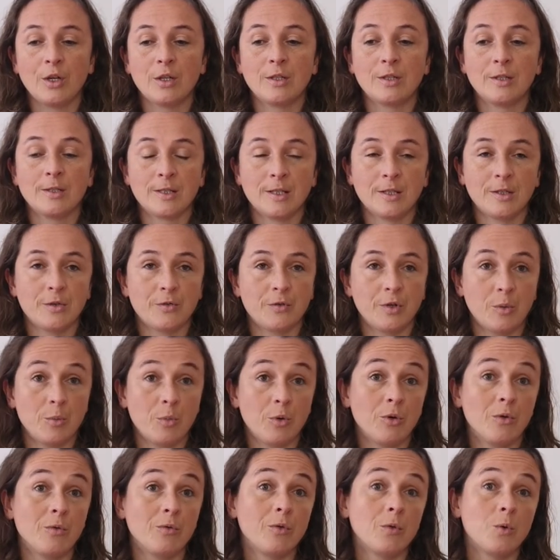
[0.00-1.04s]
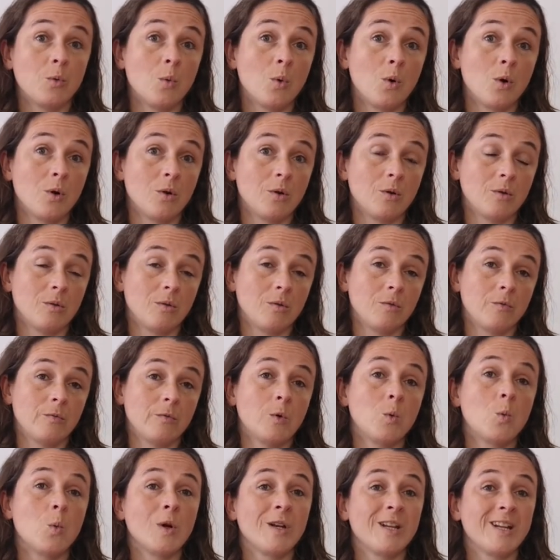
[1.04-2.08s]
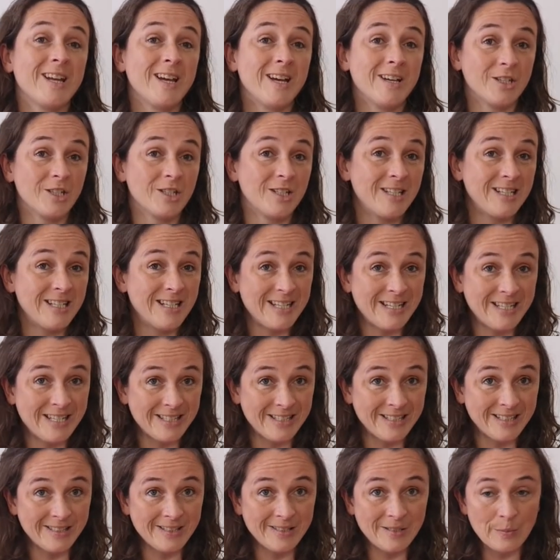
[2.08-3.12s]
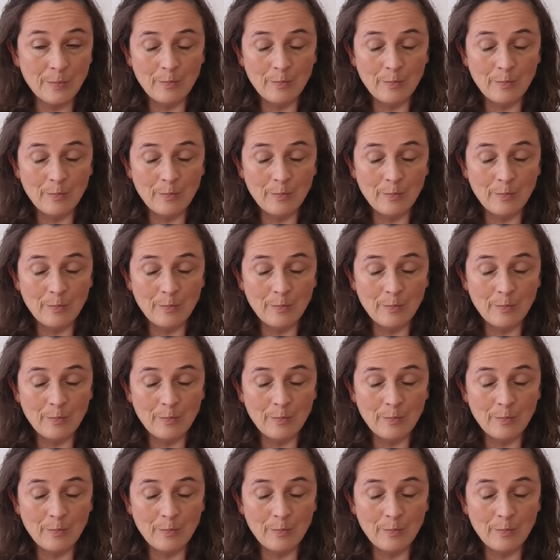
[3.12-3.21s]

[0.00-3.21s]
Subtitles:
and sensory input for what it actually is,